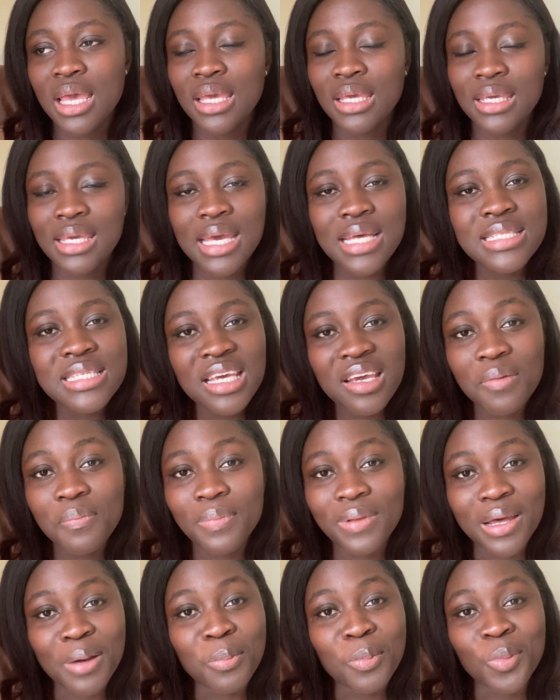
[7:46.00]
getting
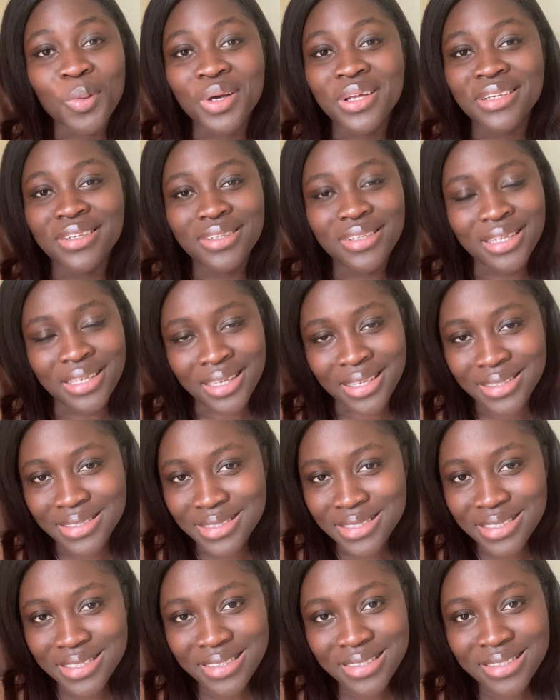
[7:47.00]
PLAB 1
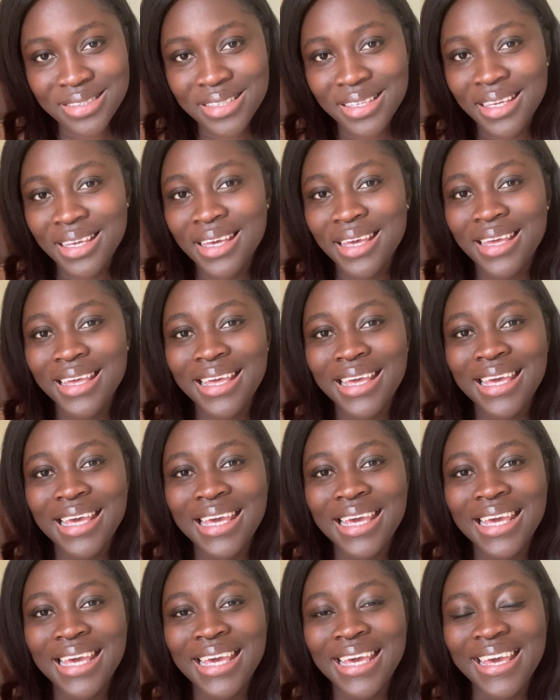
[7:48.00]
dates
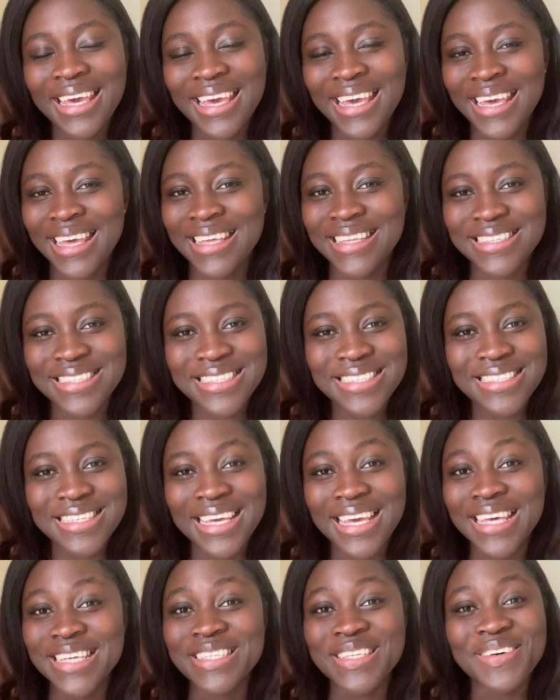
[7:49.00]
is
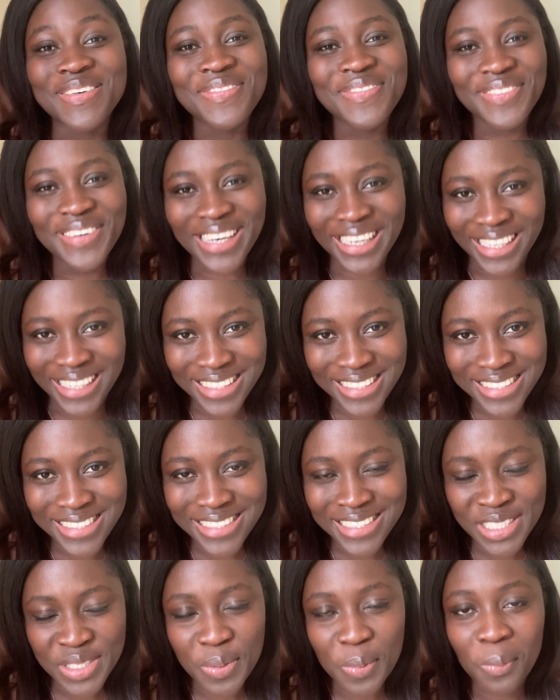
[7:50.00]
a fight,
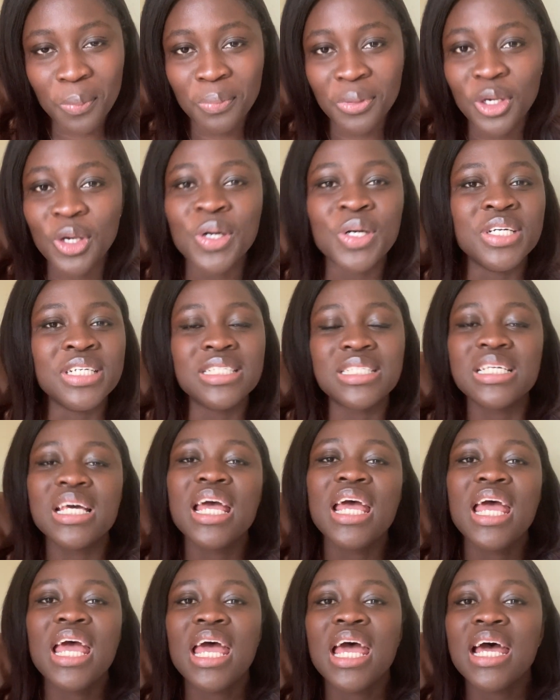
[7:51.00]
because
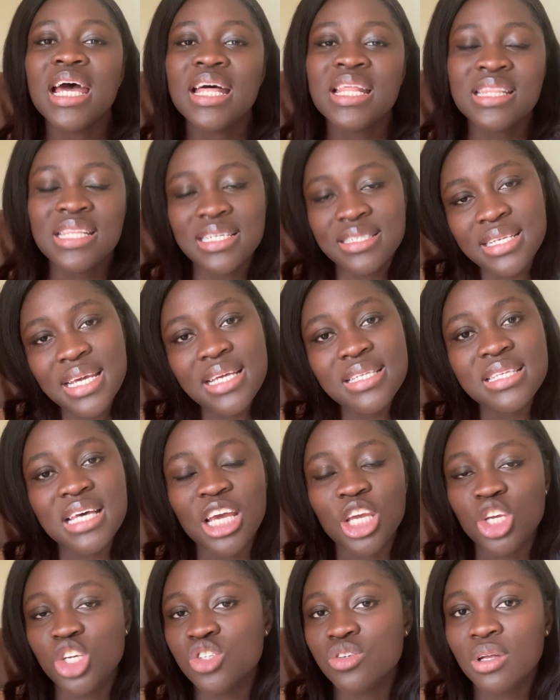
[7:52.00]
the dates are
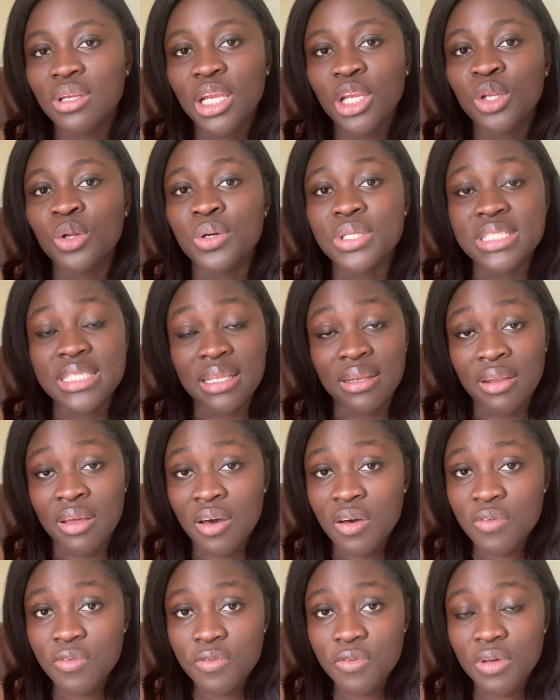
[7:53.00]
usually not
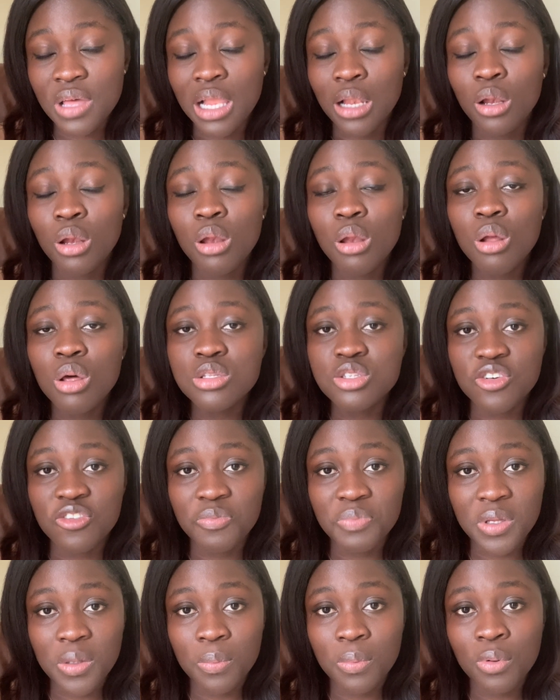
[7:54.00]
enough. A lot of
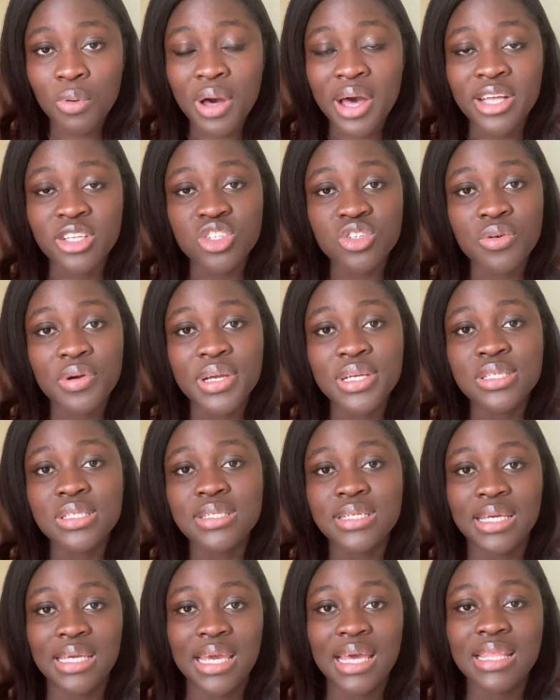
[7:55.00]
people are trying
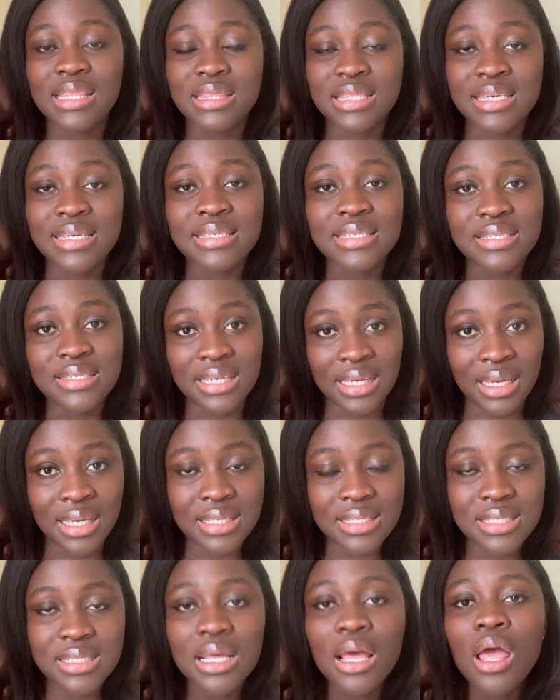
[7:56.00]
to get these
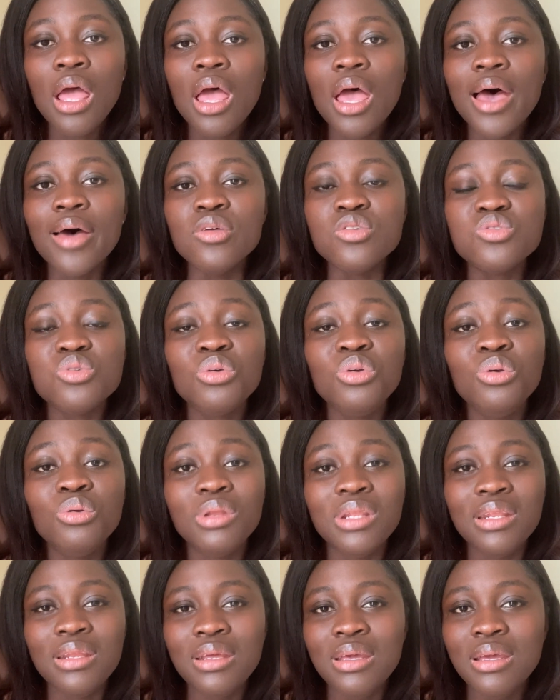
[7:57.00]
dates, and so you
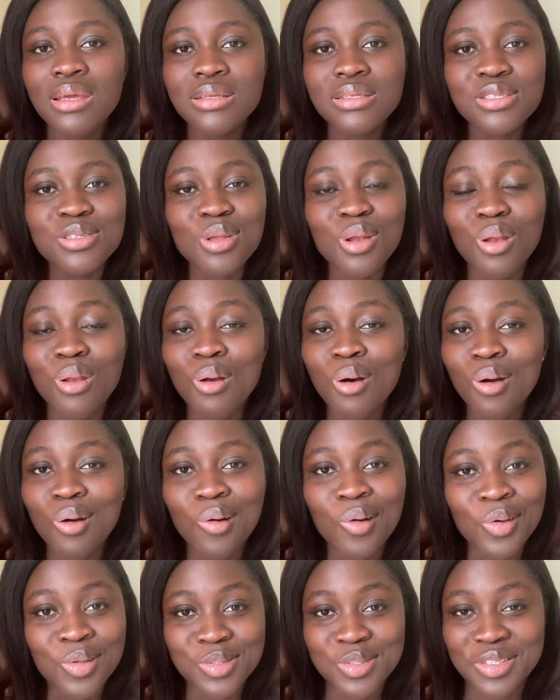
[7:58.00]
need to log
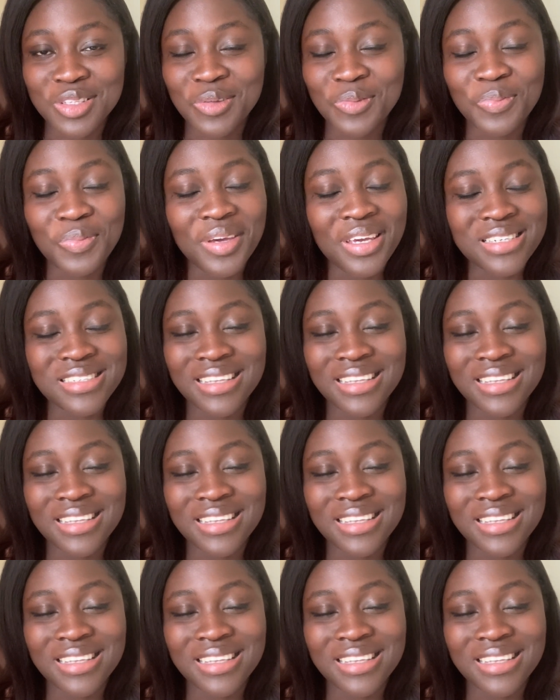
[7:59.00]
on to the page